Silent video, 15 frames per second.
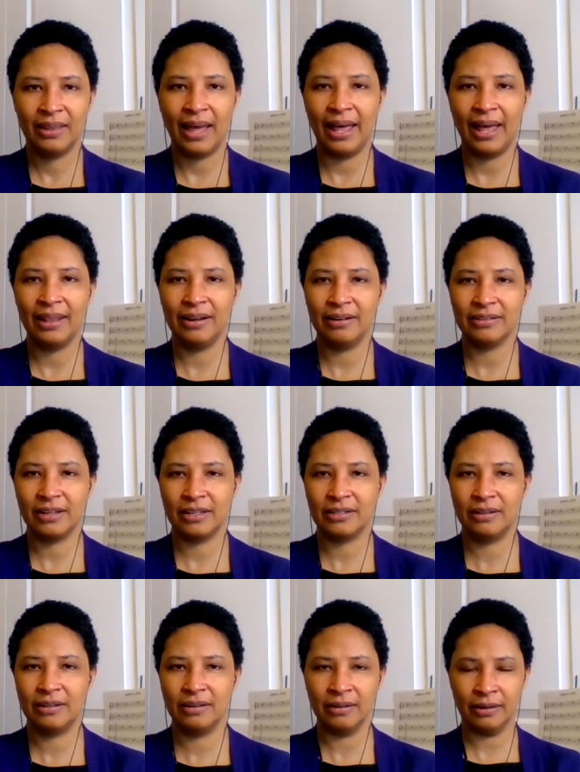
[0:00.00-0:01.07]
that there's a
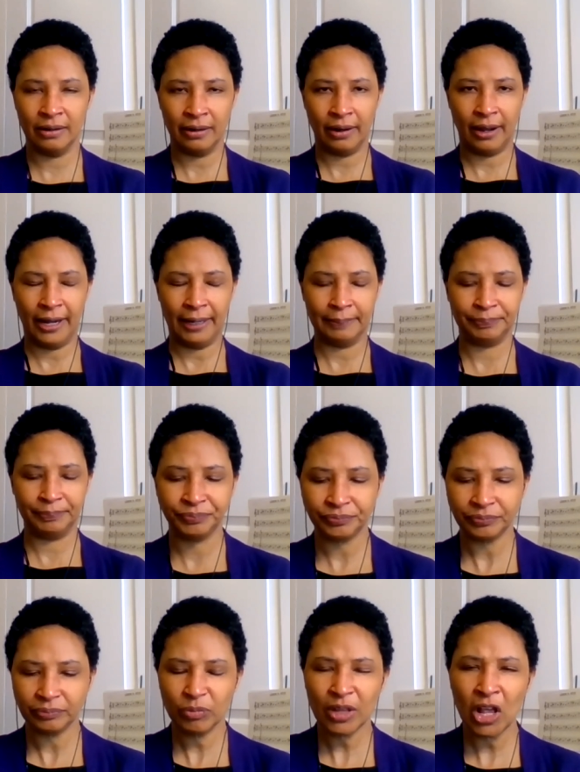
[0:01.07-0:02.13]
certain um,
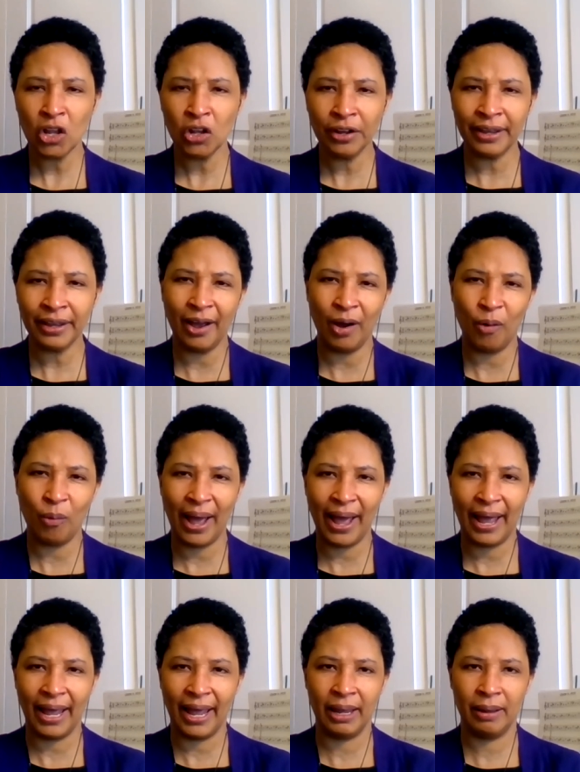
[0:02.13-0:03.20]
looking
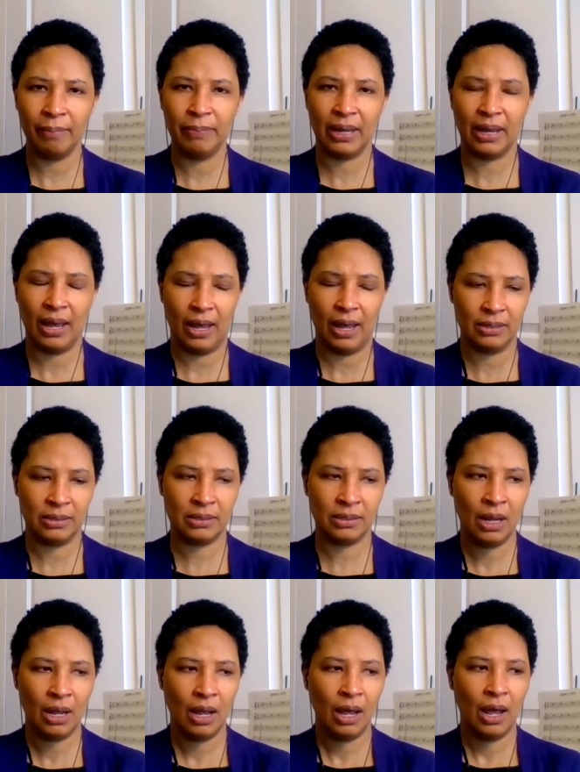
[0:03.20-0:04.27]
away
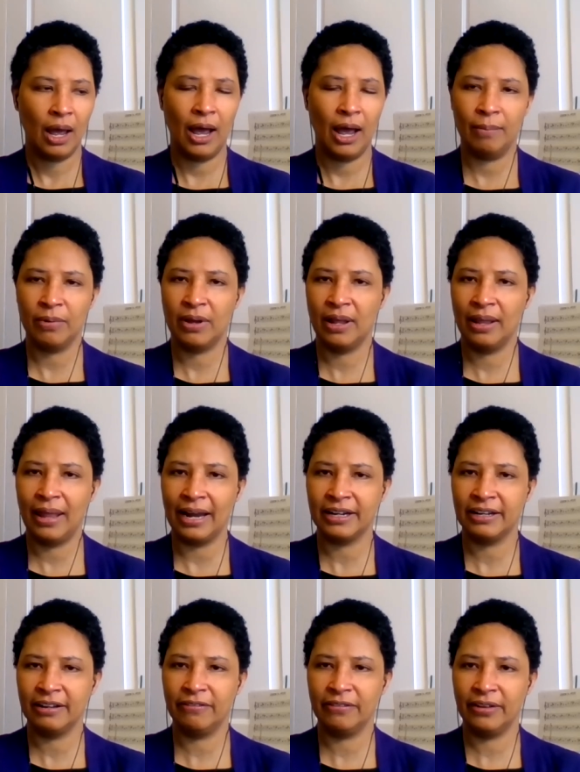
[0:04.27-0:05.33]
because um,
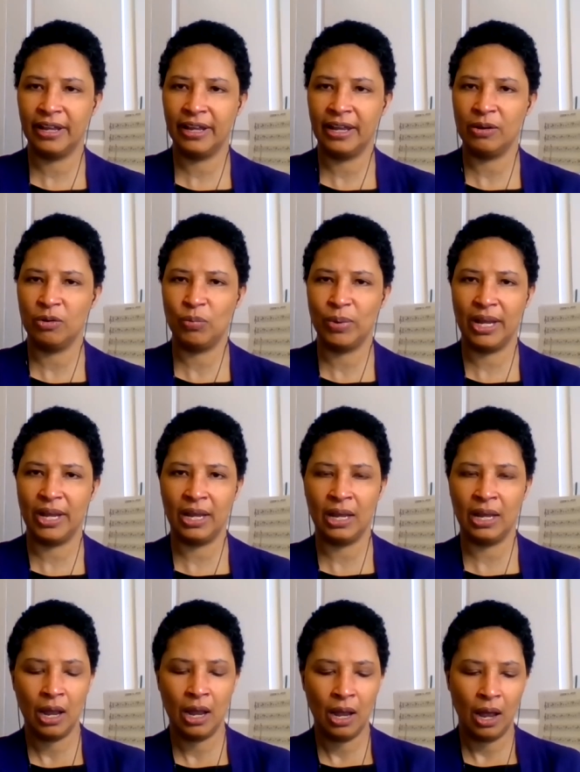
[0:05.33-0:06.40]
collectively
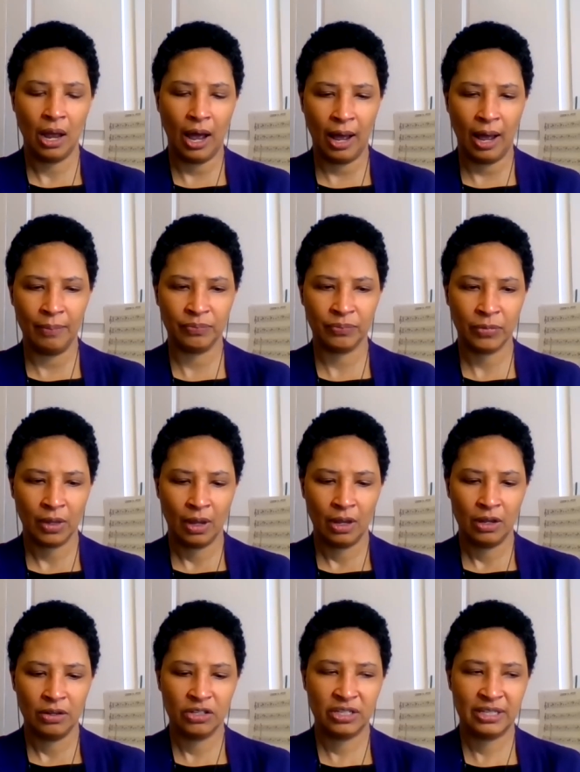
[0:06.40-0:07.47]
we um,
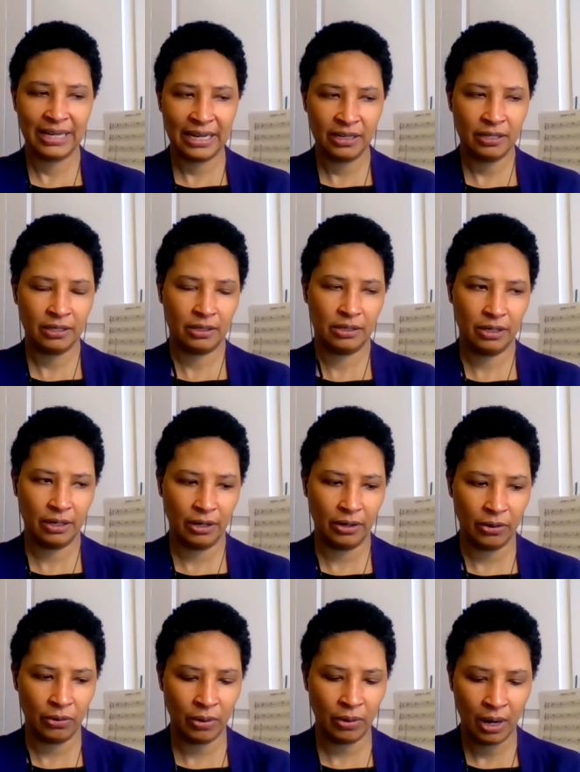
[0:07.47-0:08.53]
cease
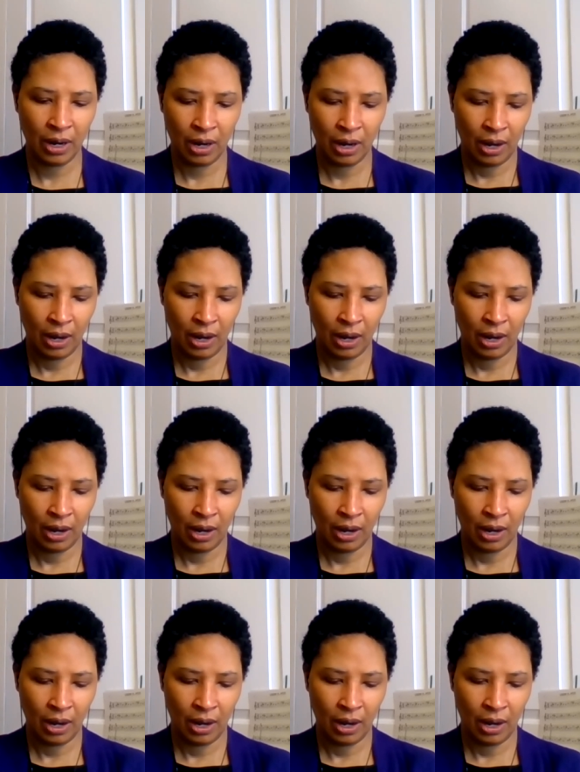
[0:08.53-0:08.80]
to,